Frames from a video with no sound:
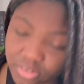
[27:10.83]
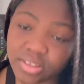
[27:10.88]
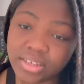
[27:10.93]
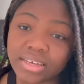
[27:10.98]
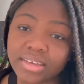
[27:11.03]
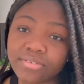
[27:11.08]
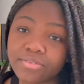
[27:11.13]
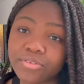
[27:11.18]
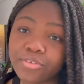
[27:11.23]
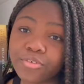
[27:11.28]
they
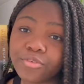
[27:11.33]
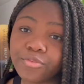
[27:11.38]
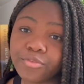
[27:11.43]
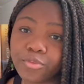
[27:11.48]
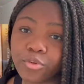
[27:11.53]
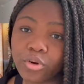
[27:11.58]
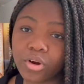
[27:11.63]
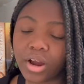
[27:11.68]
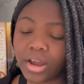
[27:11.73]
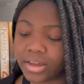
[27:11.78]
give you
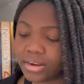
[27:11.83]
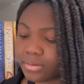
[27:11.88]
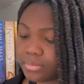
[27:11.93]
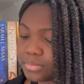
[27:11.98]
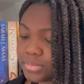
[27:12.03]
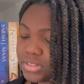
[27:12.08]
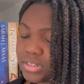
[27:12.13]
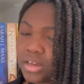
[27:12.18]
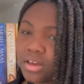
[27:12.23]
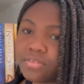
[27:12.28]
four
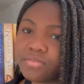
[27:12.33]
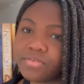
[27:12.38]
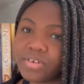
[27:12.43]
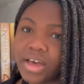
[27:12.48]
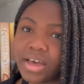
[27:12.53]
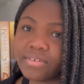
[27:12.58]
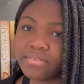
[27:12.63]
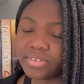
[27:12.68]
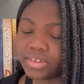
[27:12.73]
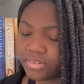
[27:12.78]
items, not
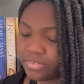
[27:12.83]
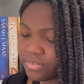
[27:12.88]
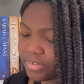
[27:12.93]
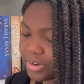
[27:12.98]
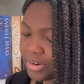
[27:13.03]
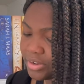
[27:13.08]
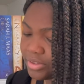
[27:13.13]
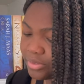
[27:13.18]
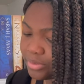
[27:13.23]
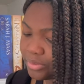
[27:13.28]
five like
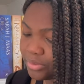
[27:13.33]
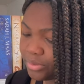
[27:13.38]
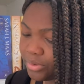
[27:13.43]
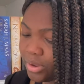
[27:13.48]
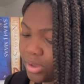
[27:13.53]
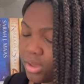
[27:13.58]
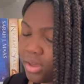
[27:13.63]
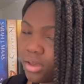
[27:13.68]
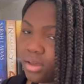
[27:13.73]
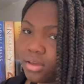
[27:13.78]
Fairy Loot.
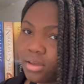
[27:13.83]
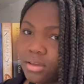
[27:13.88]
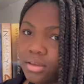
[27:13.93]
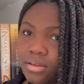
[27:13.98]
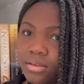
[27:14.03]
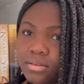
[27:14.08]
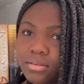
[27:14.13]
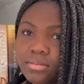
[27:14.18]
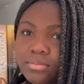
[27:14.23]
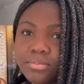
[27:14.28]

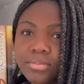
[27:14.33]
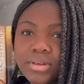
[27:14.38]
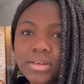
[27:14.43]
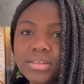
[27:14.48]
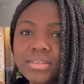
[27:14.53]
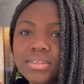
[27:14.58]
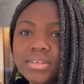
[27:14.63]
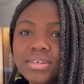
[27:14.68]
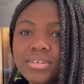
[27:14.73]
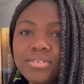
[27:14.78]

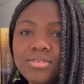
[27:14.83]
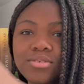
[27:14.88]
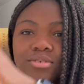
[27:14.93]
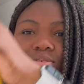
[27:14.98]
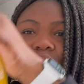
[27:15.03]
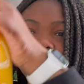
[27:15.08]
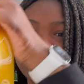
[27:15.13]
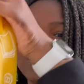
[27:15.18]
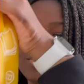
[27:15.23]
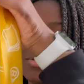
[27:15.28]
But they
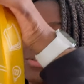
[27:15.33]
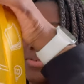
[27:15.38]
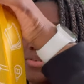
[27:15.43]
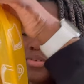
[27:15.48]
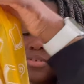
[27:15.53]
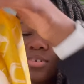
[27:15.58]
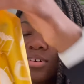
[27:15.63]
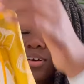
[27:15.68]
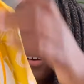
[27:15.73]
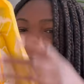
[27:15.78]
do
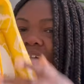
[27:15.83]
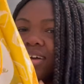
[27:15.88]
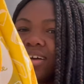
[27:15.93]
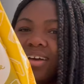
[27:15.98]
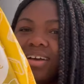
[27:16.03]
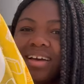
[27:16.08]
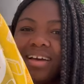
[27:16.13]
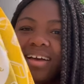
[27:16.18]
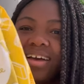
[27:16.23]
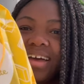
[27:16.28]

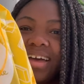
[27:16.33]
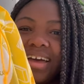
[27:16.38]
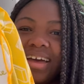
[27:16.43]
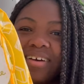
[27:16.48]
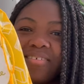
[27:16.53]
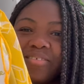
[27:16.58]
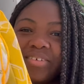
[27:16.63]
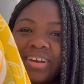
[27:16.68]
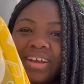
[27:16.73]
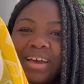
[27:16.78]

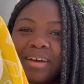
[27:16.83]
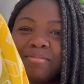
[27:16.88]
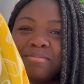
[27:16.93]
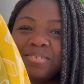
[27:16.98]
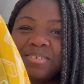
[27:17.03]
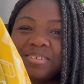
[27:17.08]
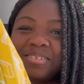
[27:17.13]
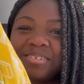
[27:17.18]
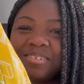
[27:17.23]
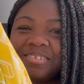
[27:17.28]
have an
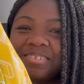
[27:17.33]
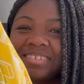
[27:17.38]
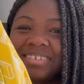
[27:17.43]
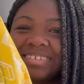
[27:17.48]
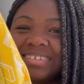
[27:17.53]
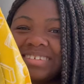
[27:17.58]
absolutely